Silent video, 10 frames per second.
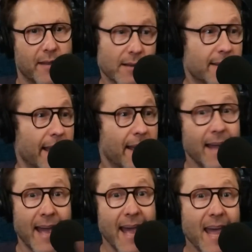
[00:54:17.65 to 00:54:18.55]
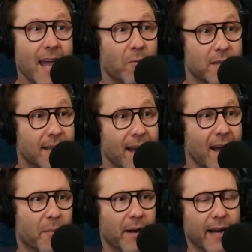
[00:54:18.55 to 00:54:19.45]
they'll say, hey, what's
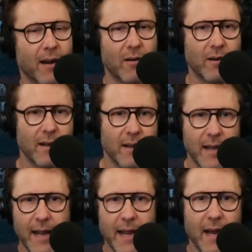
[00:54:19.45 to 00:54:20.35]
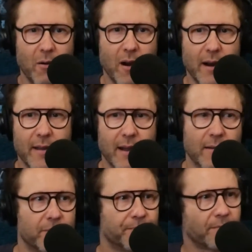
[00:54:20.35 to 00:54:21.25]
up? And I go, hey, how are you
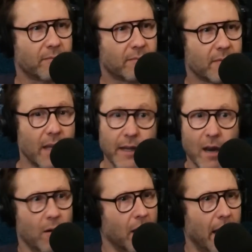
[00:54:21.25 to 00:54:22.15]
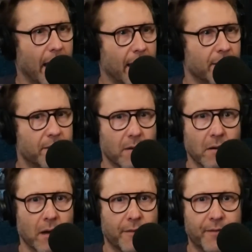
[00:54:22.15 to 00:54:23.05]
there? You know, and
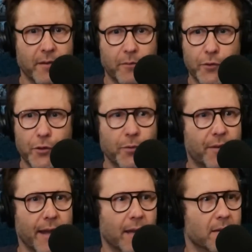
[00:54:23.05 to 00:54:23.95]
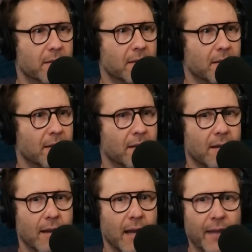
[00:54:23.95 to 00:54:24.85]
two things,
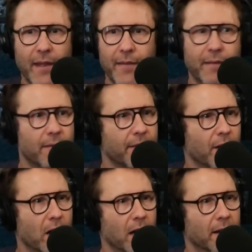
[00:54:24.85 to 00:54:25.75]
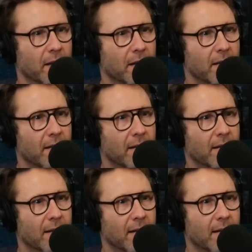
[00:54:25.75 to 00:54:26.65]
and then they're gone. Yeah.
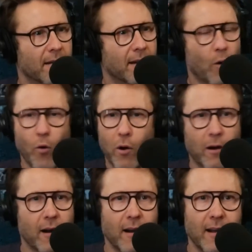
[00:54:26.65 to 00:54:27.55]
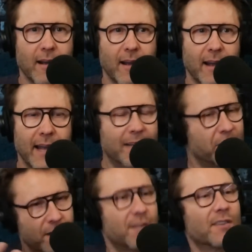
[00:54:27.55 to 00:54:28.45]
Or
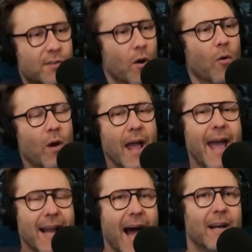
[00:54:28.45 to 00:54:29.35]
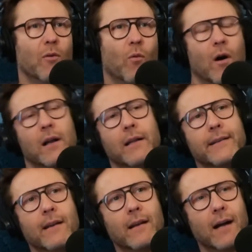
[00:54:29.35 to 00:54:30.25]
it's just so, and I don't
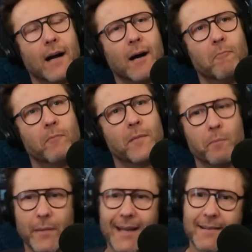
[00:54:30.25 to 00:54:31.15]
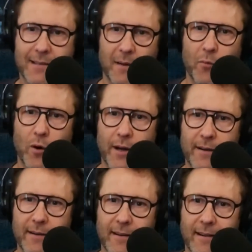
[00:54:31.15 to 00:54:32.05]
want to meet
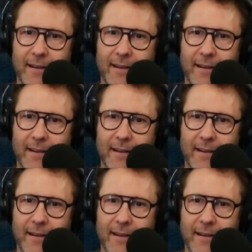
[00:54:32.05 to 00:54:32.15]
someone